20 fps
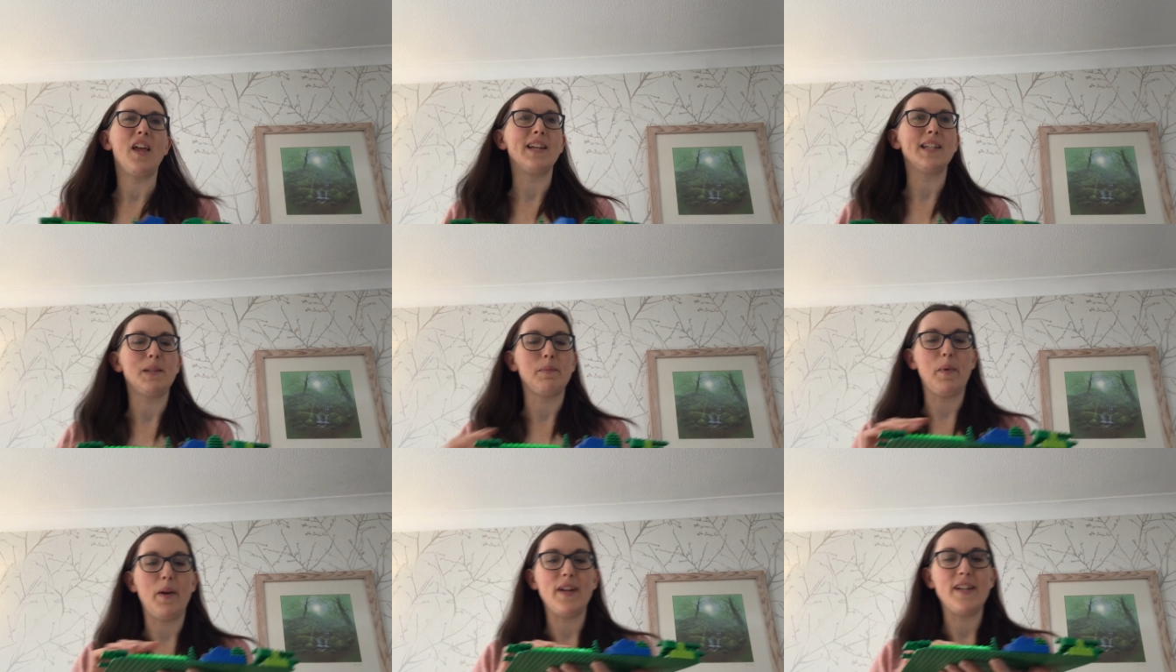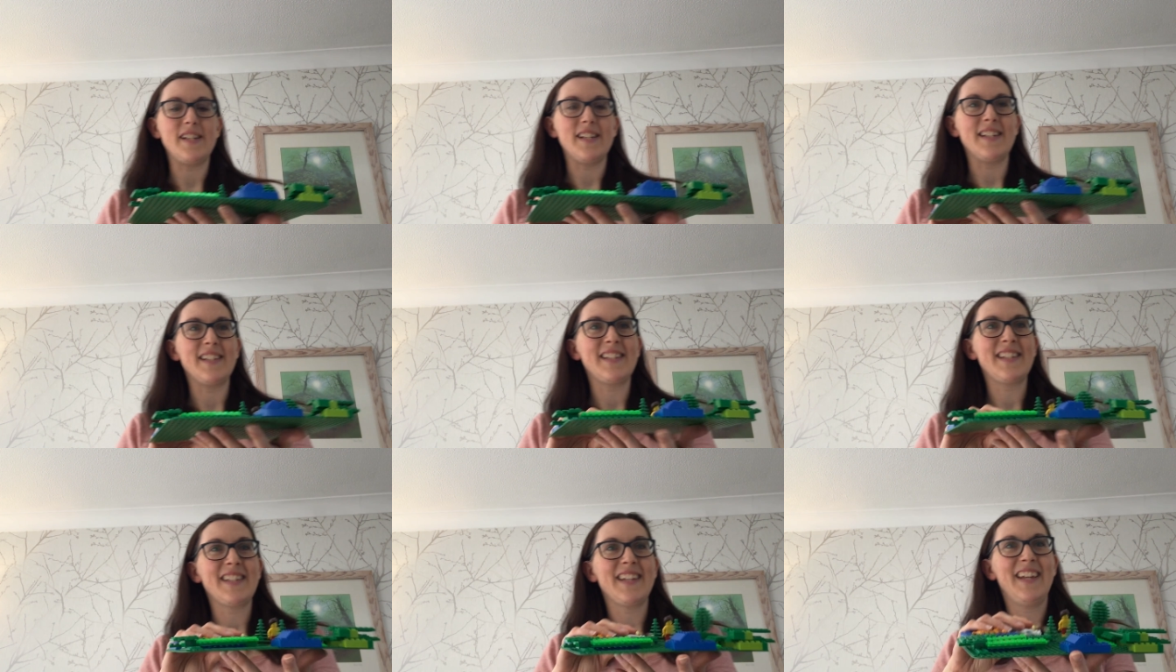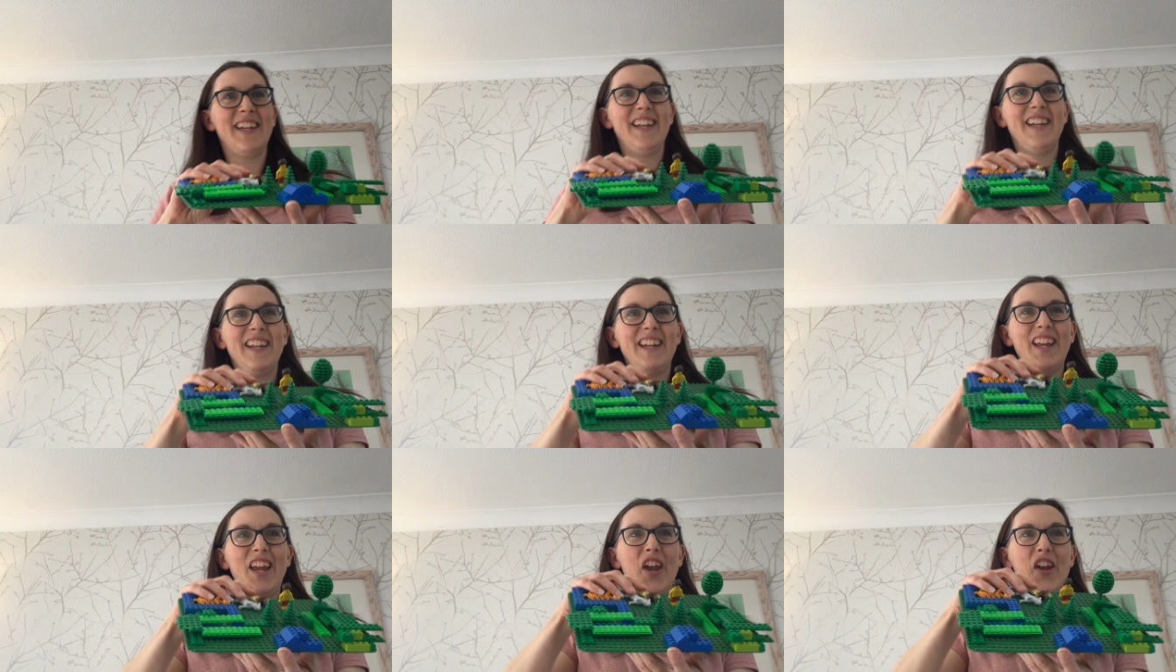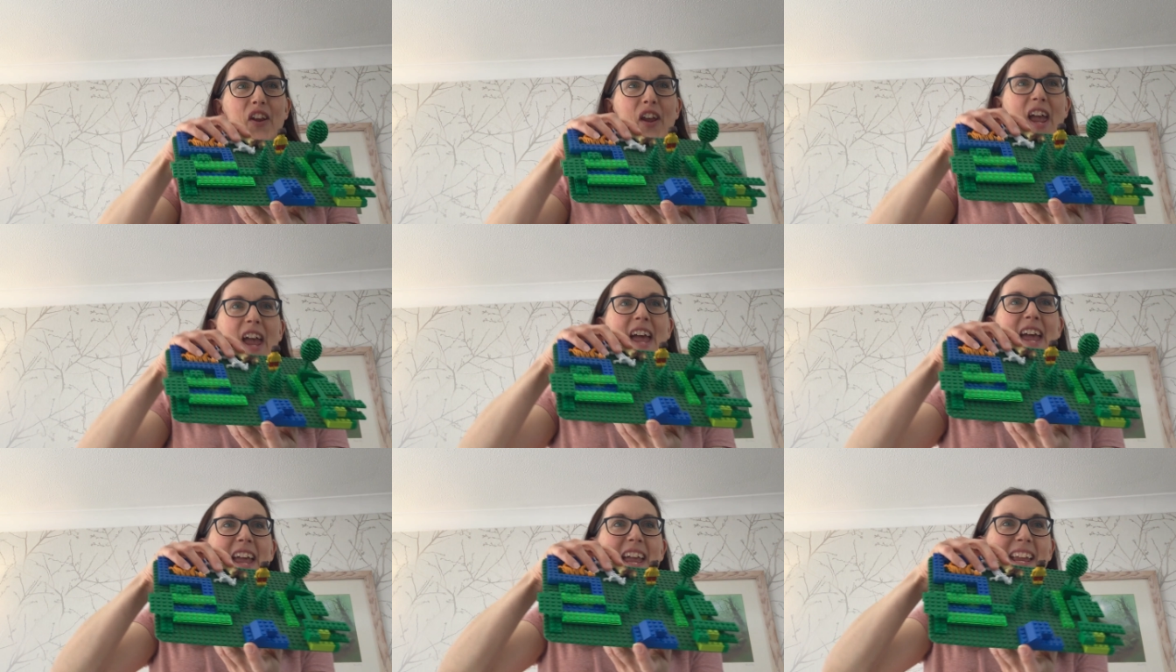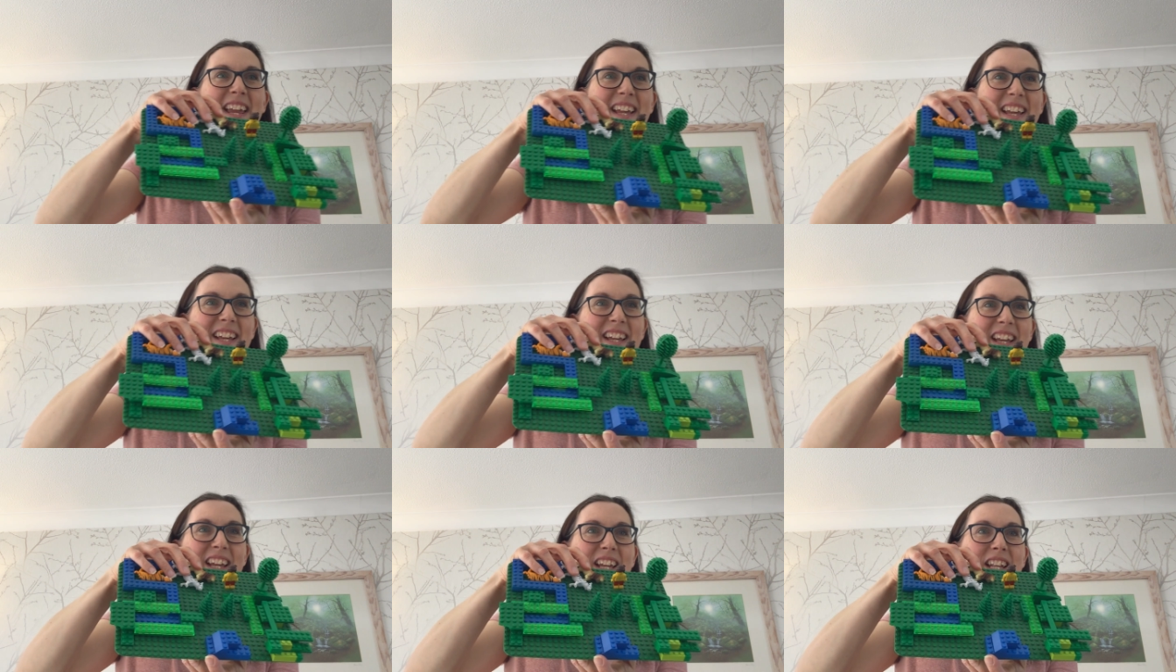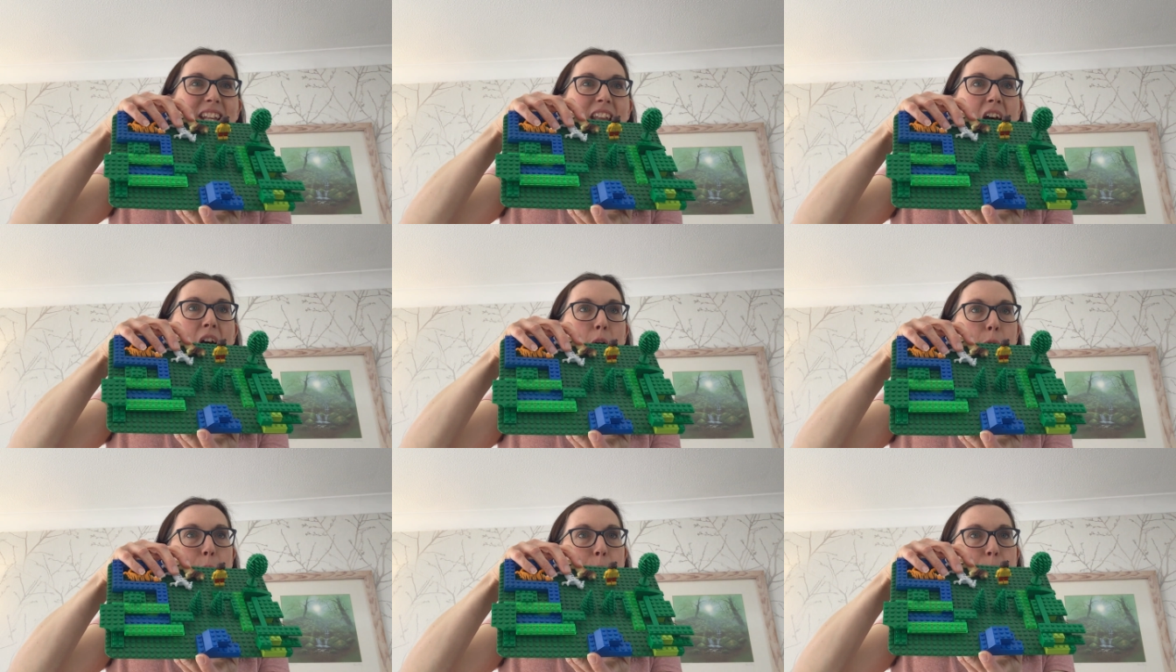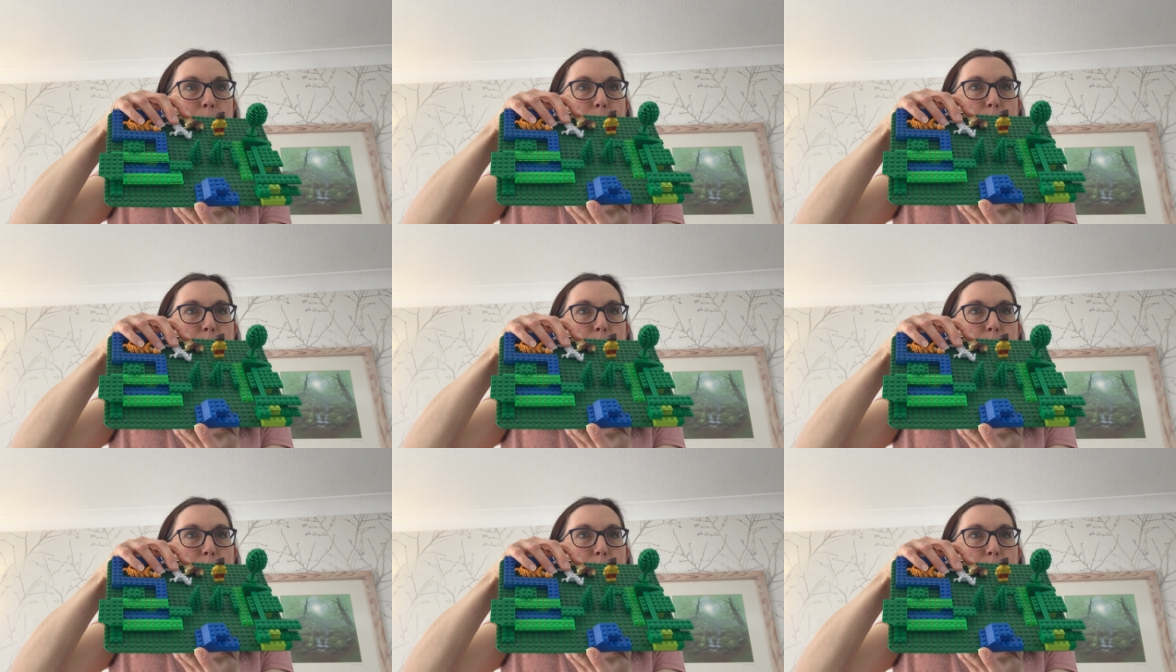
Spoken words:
like spiders. Okay, now,